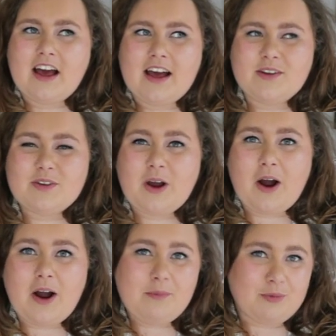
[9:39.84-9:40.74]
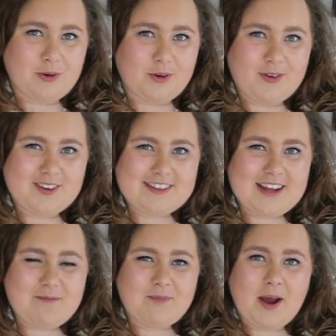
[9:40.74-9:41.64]
And I brought
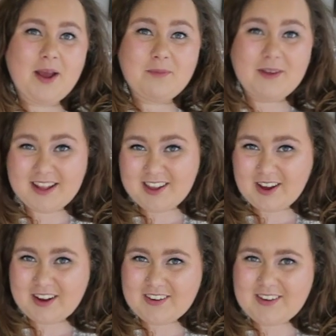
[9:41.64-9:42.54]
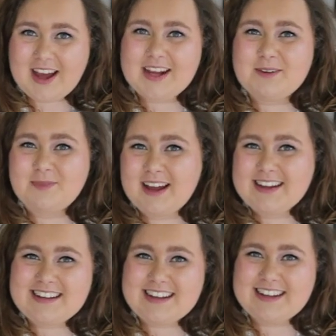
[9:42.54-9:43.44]
my pillow and a
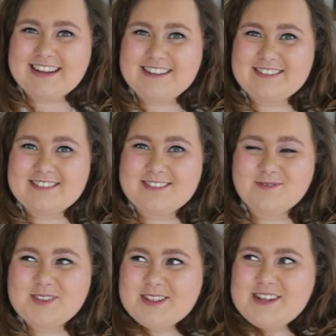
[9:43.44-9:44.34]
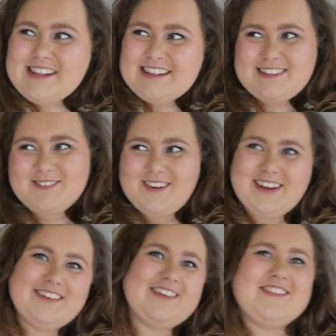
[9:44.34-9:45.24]
blanket because why
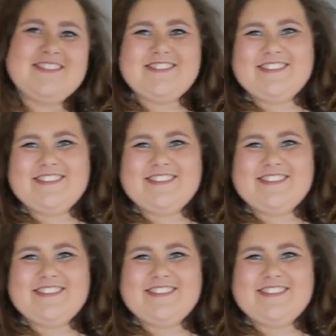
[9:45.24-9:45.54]
not?